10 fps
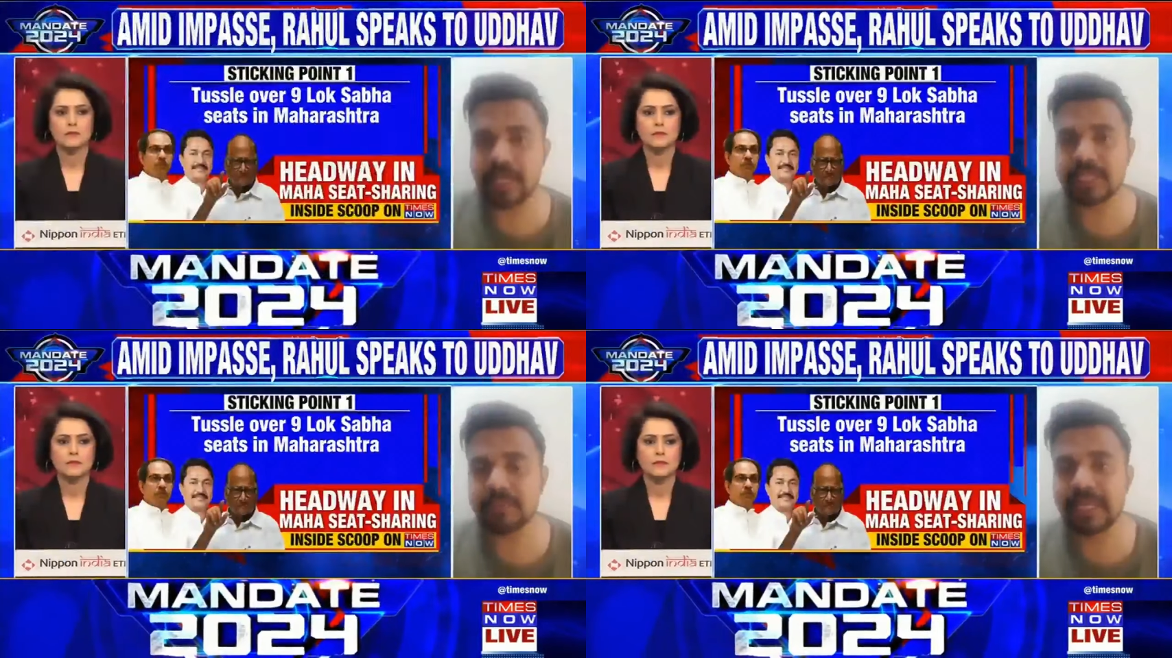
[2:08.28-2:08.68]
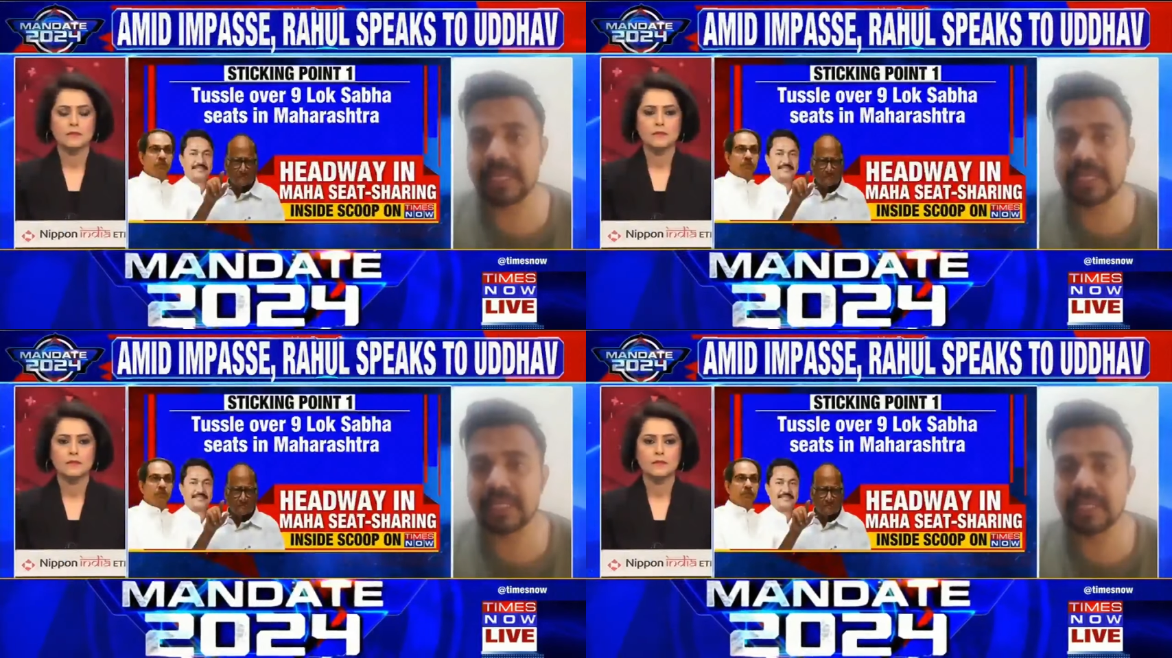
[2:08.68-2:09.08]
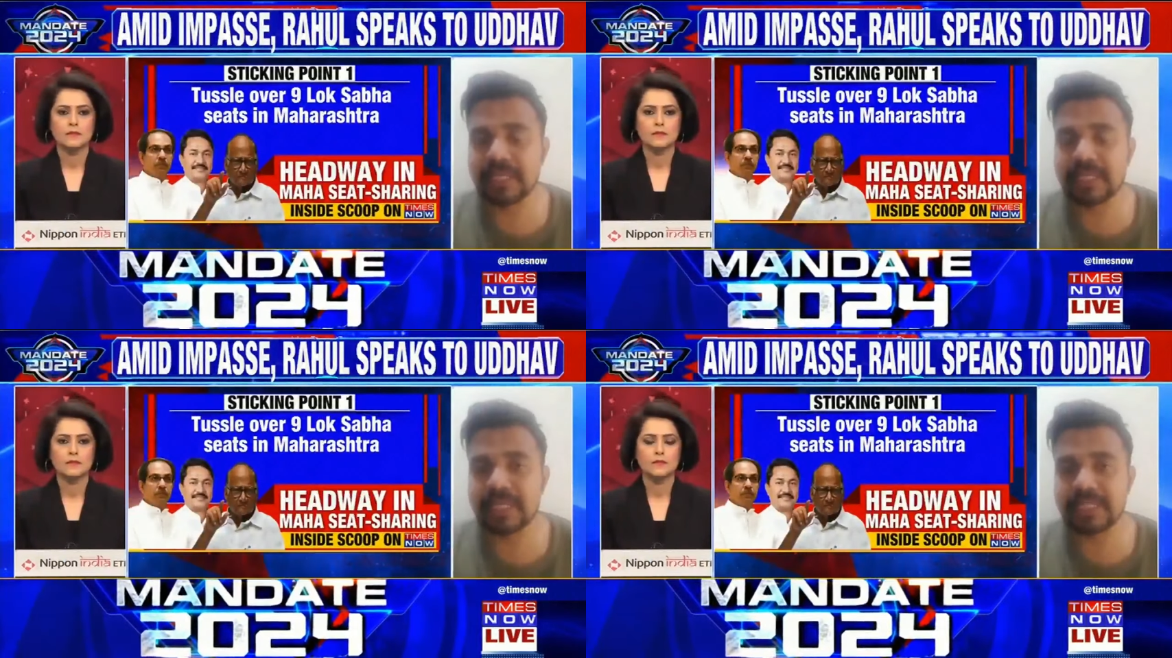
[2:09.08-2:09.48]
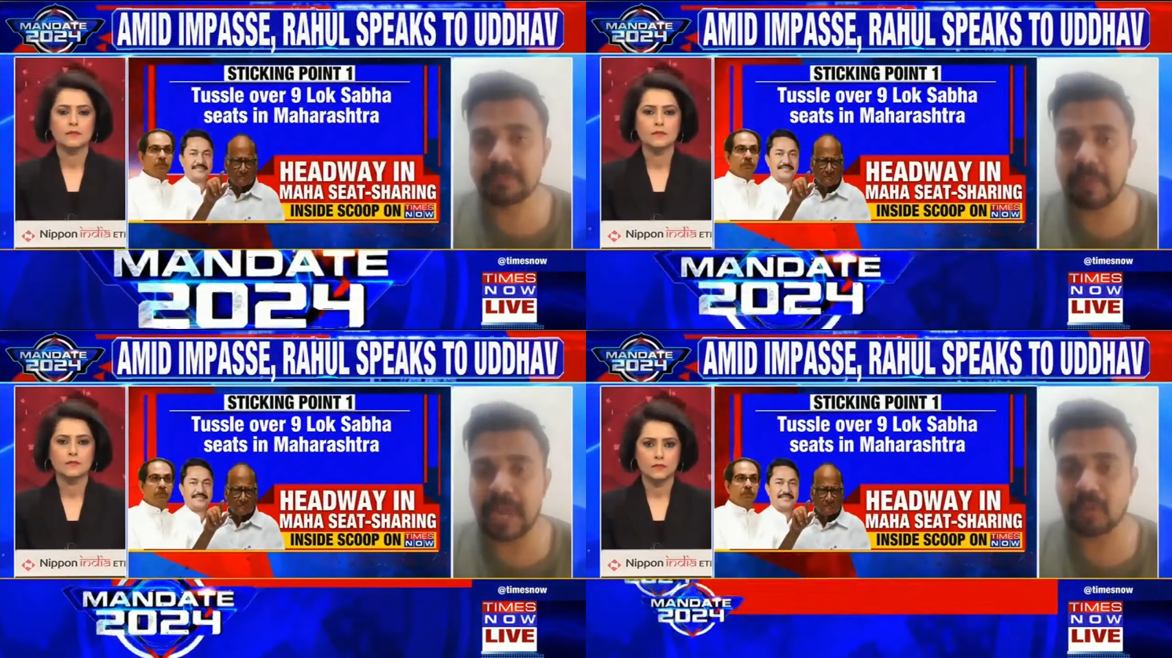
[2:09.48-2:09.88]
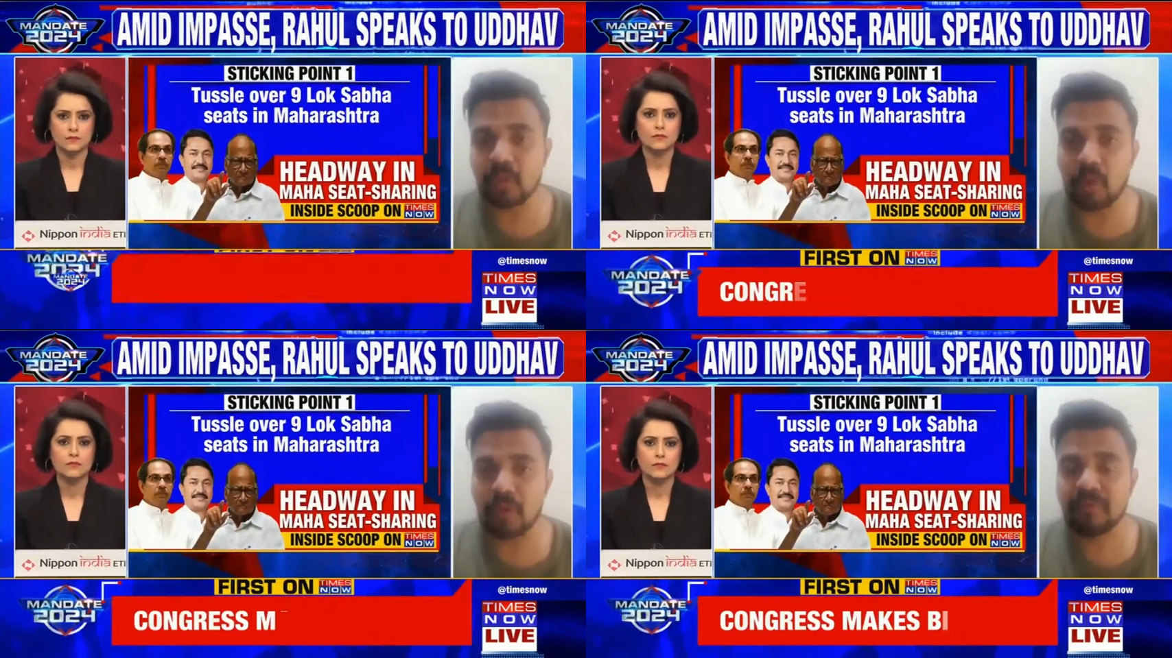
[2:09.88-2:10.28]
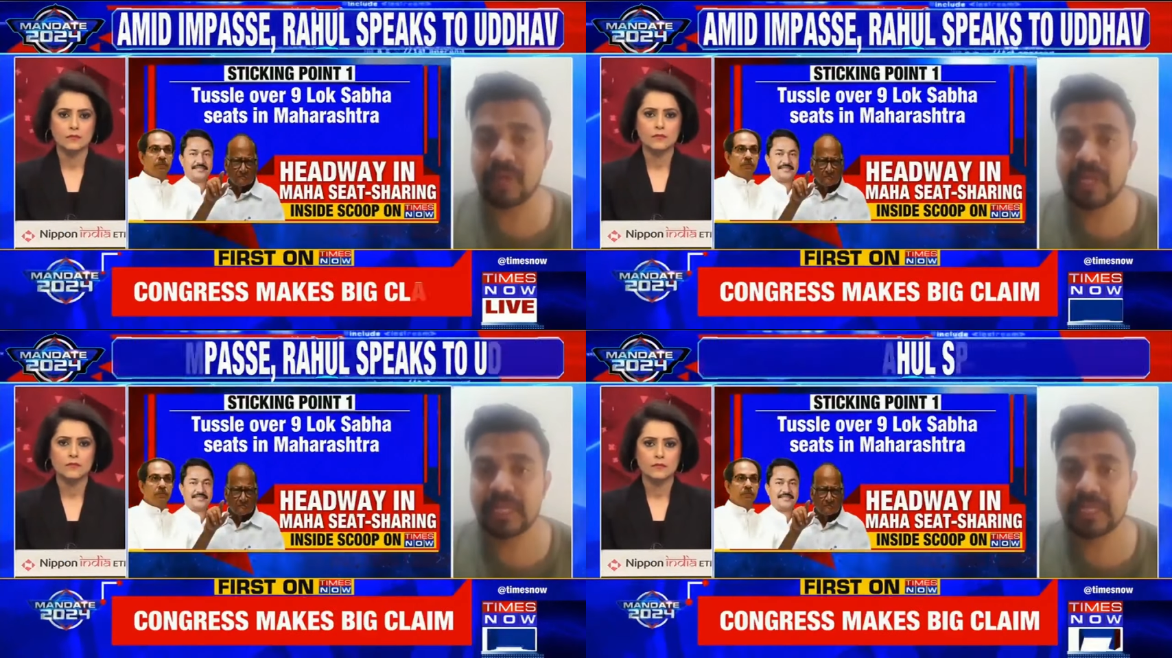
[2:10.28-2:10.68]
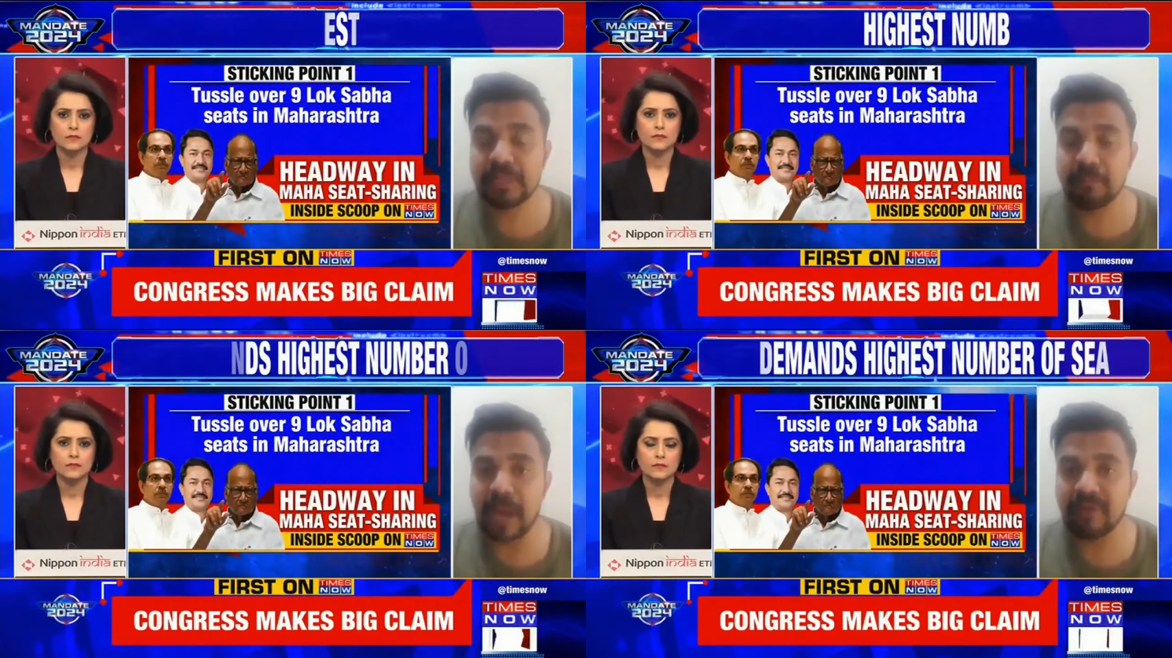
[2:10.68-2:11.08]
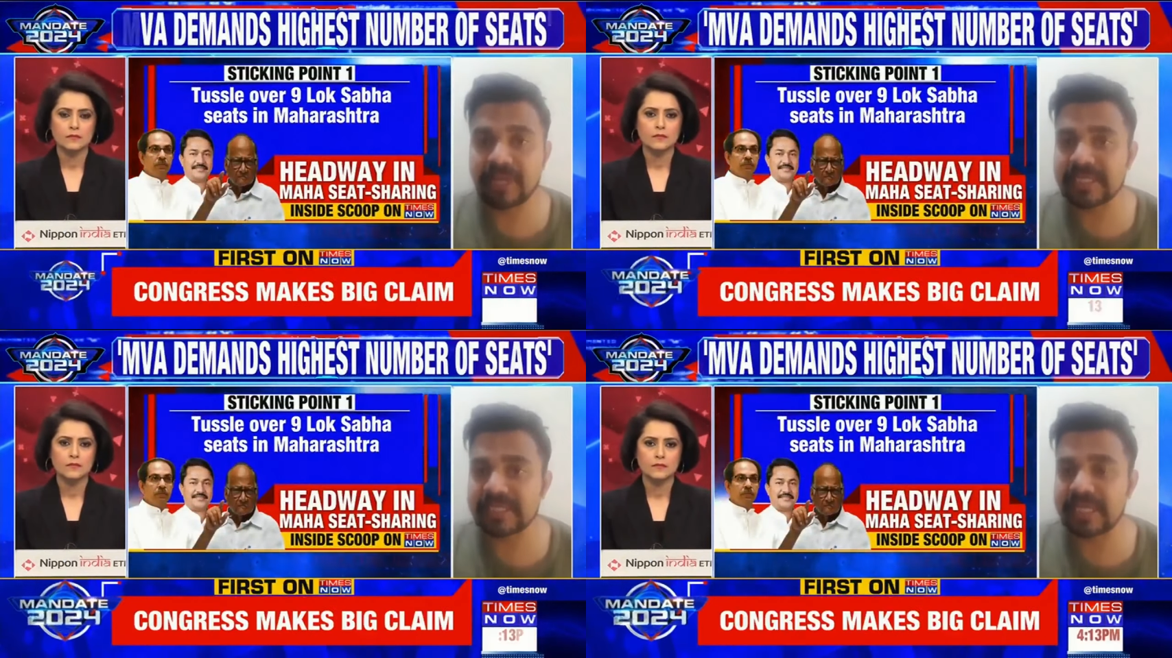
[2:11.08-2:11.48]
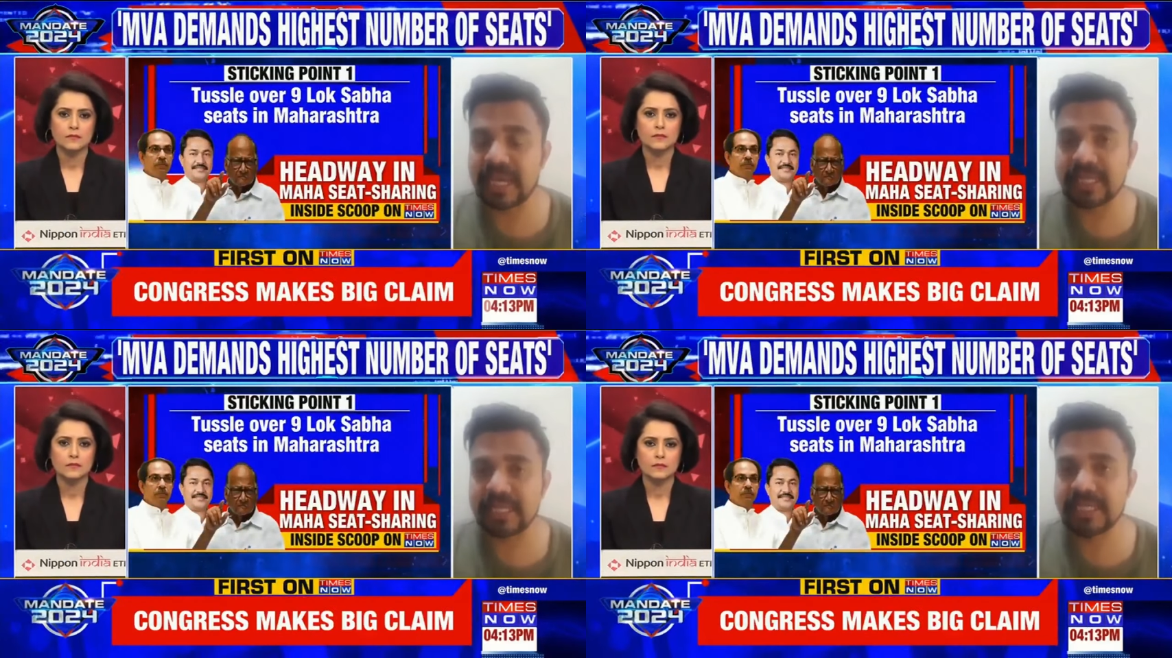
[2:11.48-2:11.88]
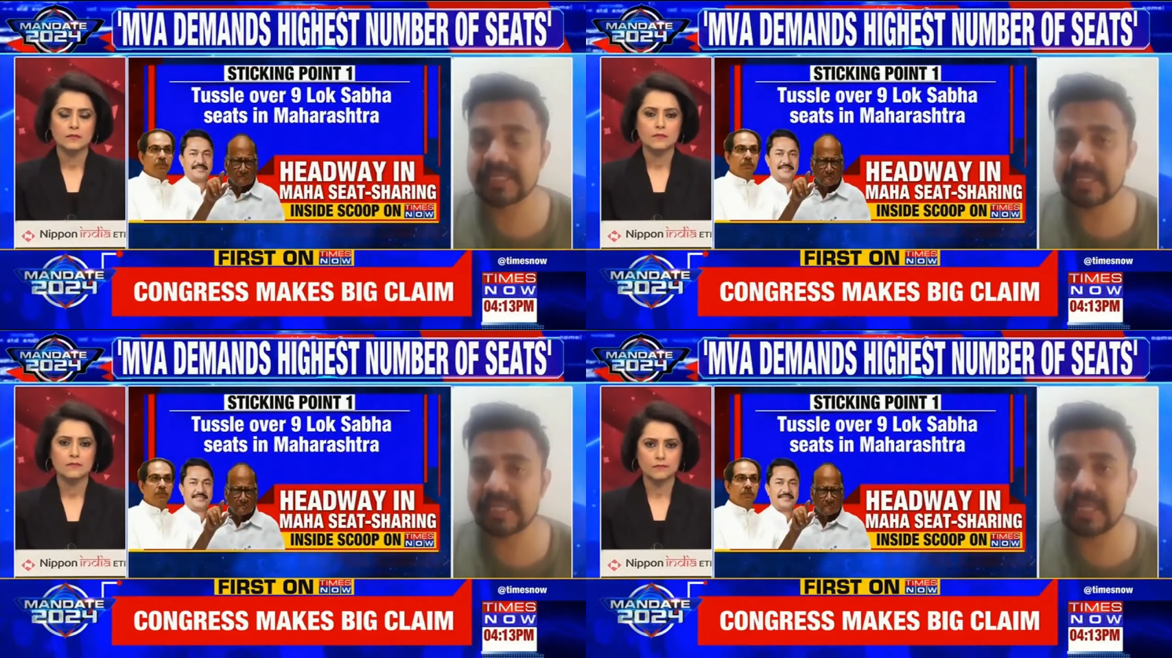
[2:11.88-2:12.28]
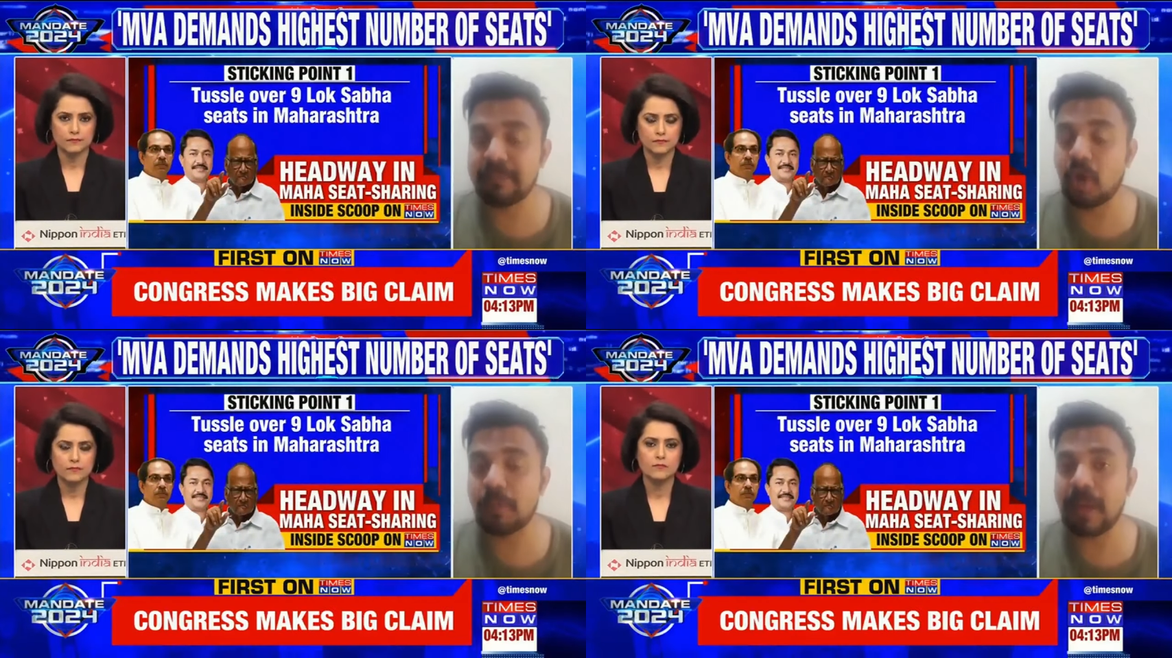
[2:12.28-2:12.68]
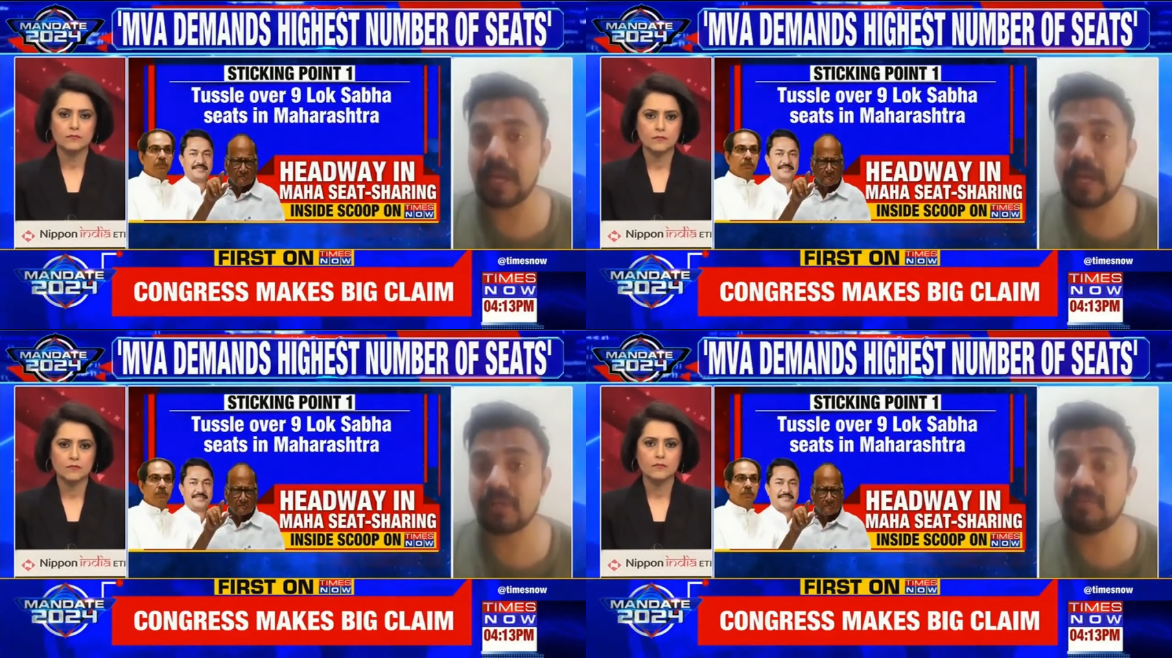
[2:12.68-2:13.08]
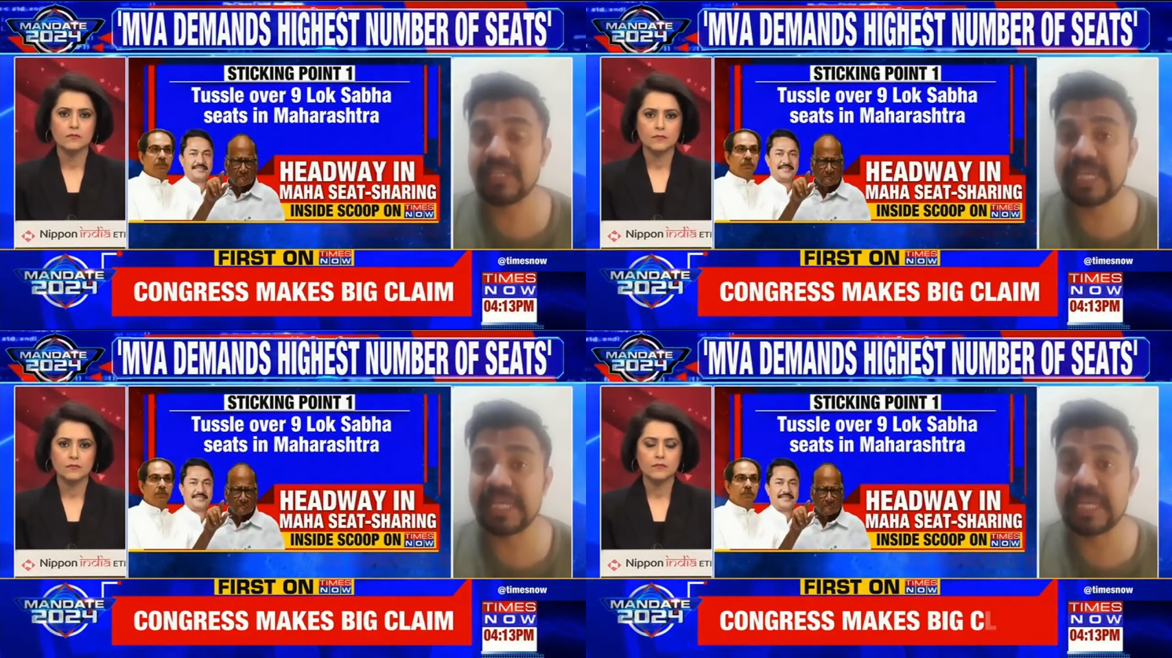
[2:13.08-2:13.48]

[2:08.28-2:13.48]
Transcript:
Speaker 1: he has made it clear that he's part of the Mahavikas Aghadi. He hmm. said that I'm not part of the